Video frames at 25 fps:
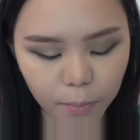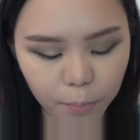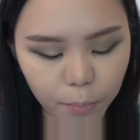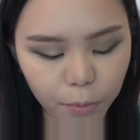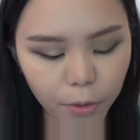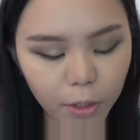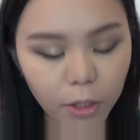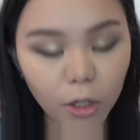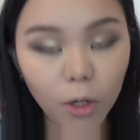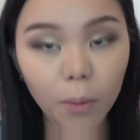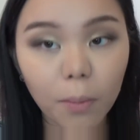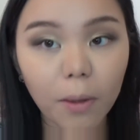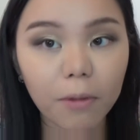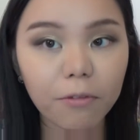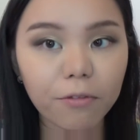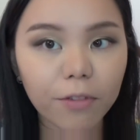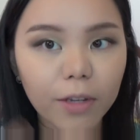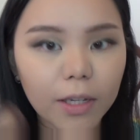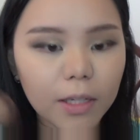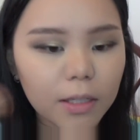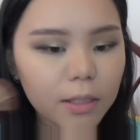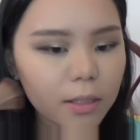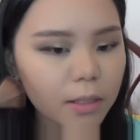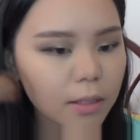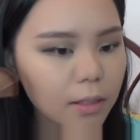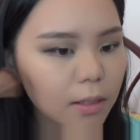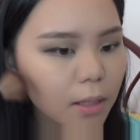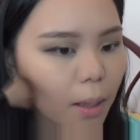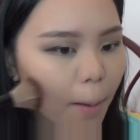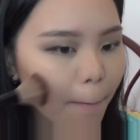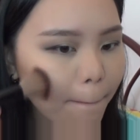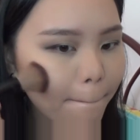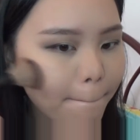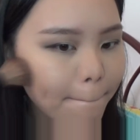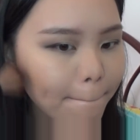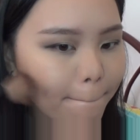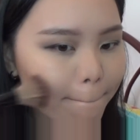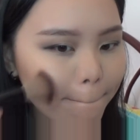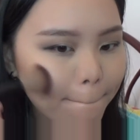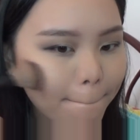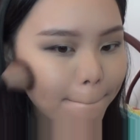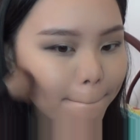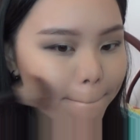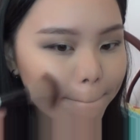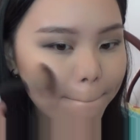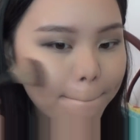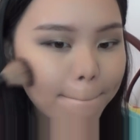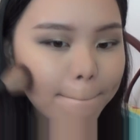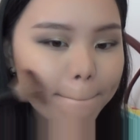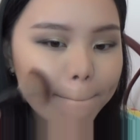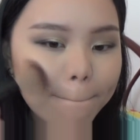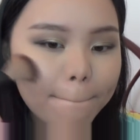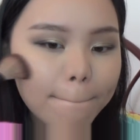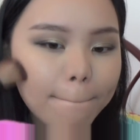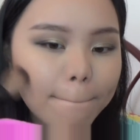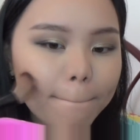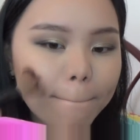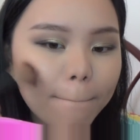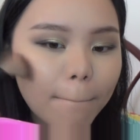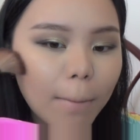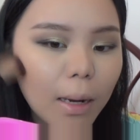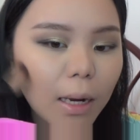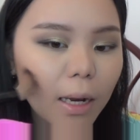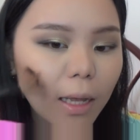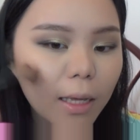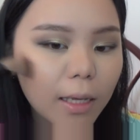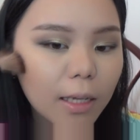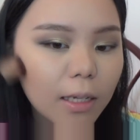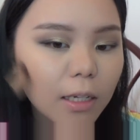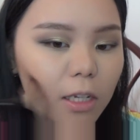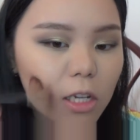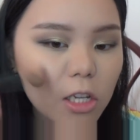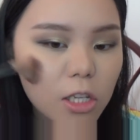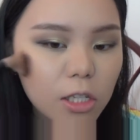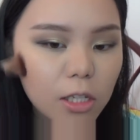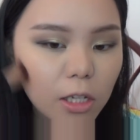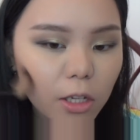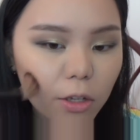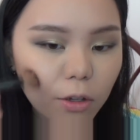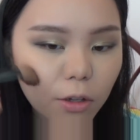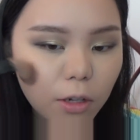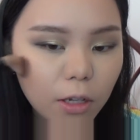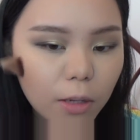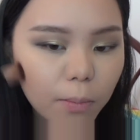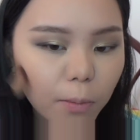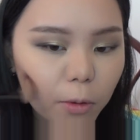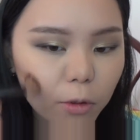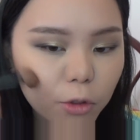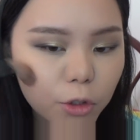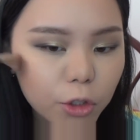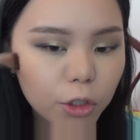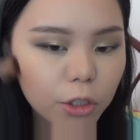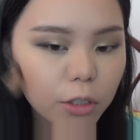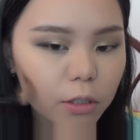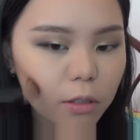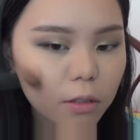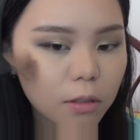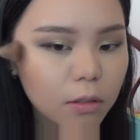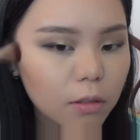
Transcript: Put it on my face, like in a circular motion.